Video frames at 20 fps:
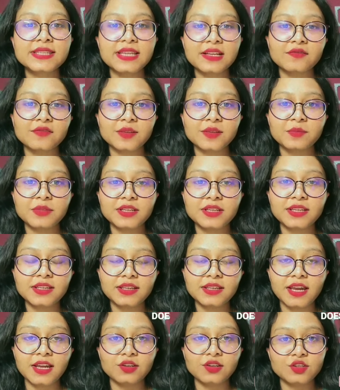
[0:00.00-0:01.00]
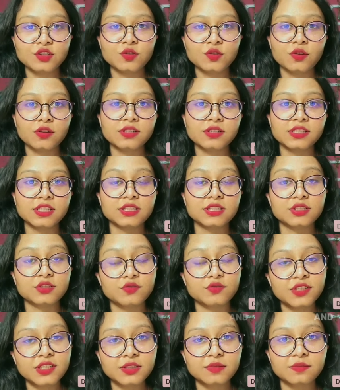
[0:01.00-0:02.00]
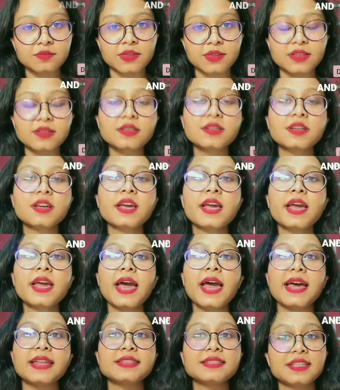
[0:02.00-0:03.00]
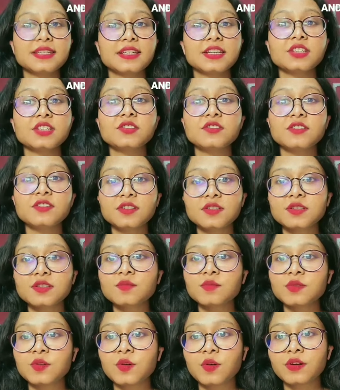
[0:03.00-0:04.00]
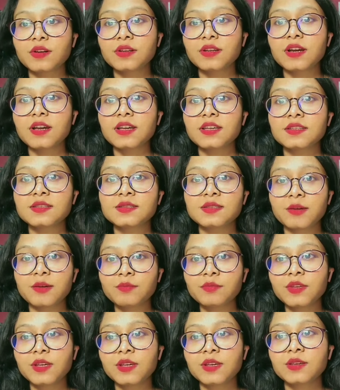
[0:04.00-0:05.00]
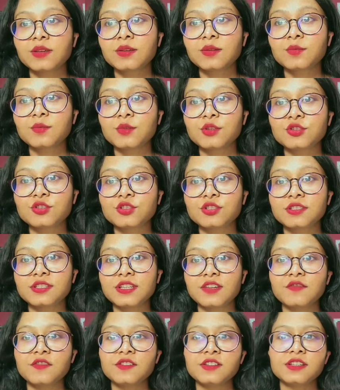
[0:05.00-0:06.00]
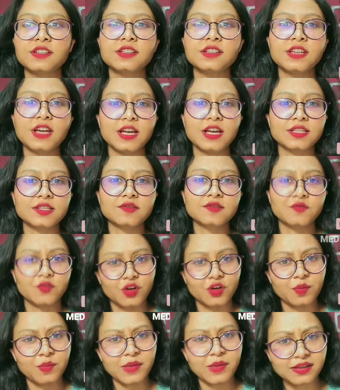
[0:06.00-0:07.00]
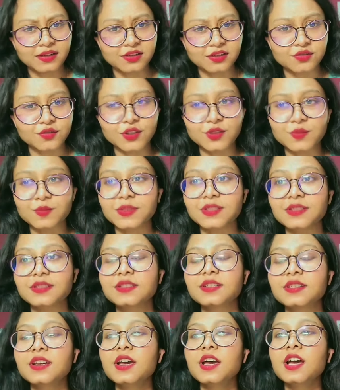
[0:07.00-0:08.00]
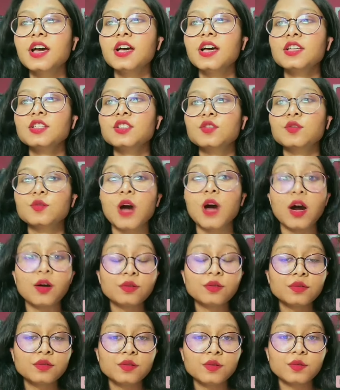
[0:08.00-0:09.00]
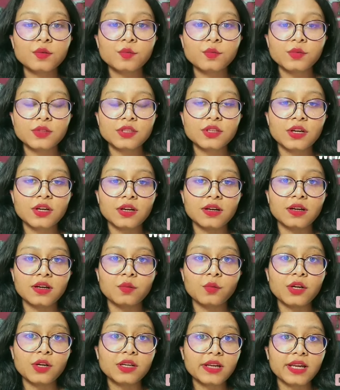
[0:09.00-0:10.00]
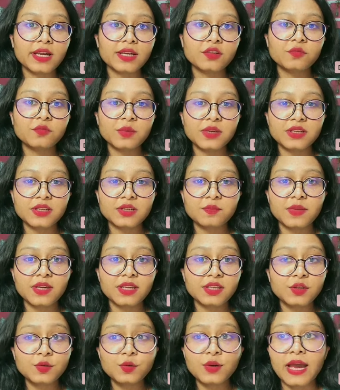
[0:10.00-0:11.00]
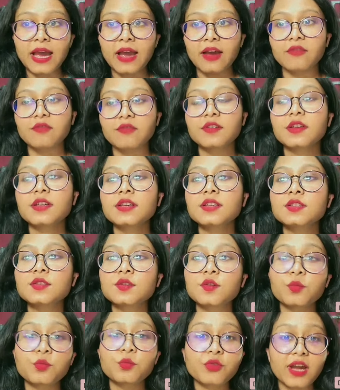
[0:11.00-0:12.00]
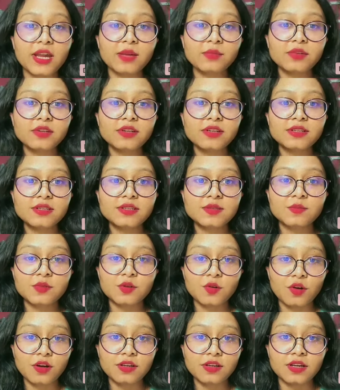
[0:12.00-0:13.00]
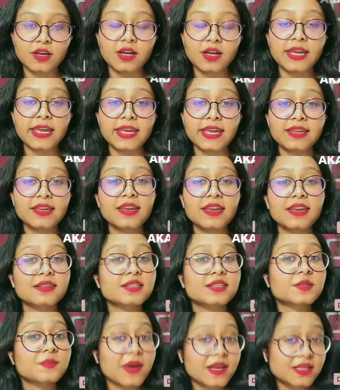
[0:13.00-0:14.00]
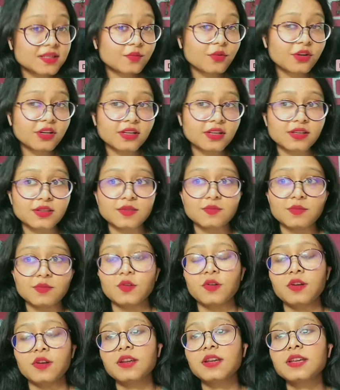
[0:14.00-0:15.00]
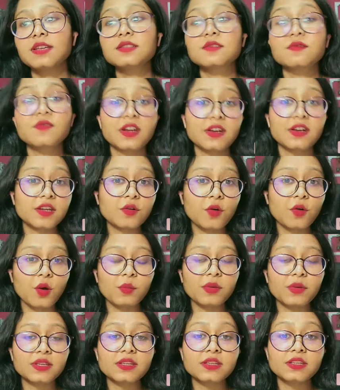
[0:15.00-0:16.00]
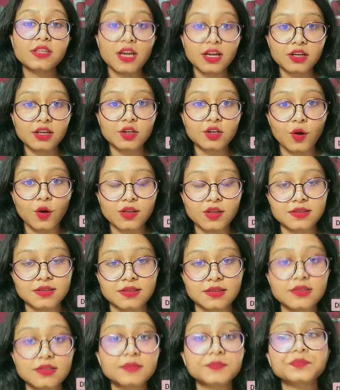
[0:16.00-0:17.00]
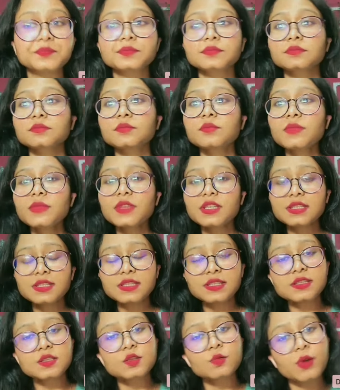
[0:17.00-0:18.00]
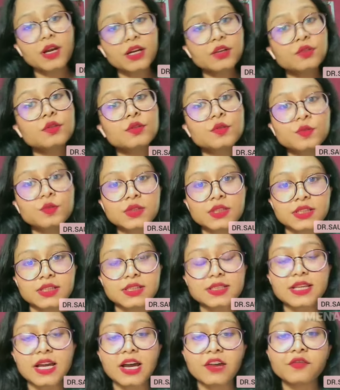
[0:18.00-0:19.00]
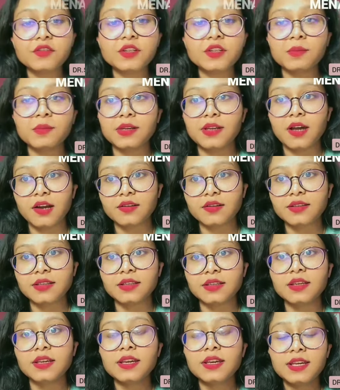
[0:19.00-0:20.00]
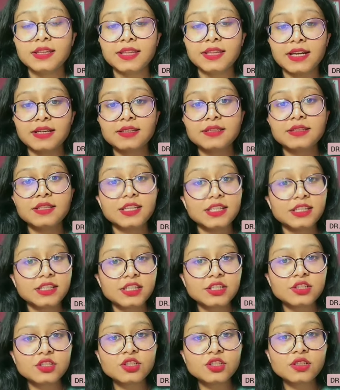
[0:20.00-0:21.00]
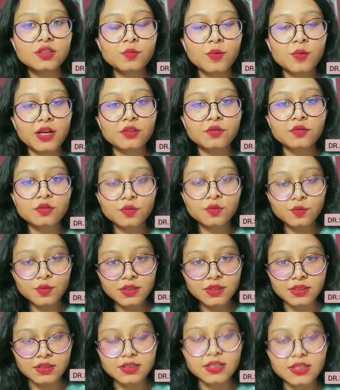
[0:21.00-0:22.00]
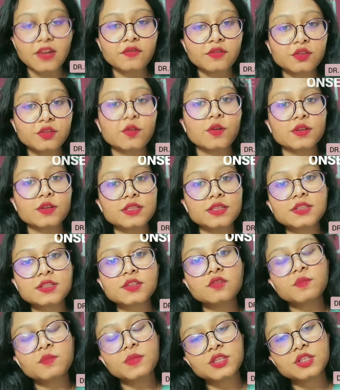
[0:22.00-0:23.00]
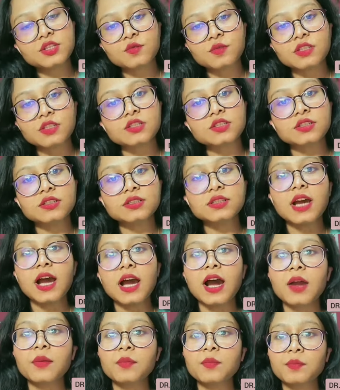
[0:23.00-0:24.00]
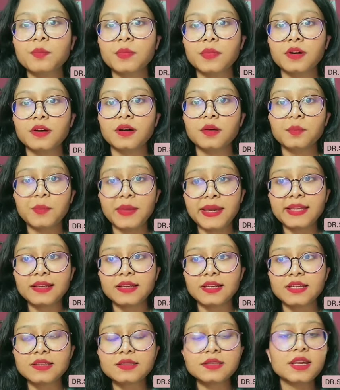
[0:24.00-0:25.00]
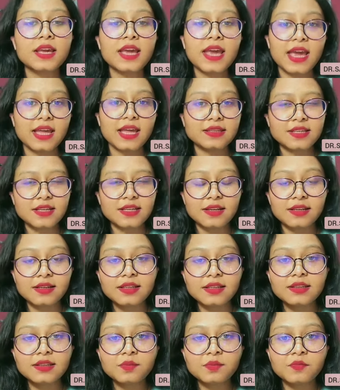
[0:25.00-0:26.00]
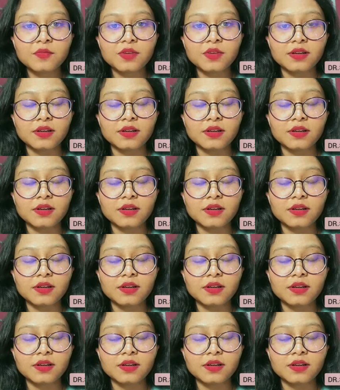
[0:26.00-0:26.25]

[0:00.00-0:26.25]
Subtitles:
self-limiting and does not need a treatment, and secondary dysmenorrhea is something which definitely asks for a medical treatment. So how to know what kind of period pain you have? So primary dysmenorrhea, aka the spasmodic dysmenorrhea, is very common in young adolescent since 1 to 2 years after menarche. That is, the initial 1 to 2 years after the onset of menstruation are painless, and suddenly the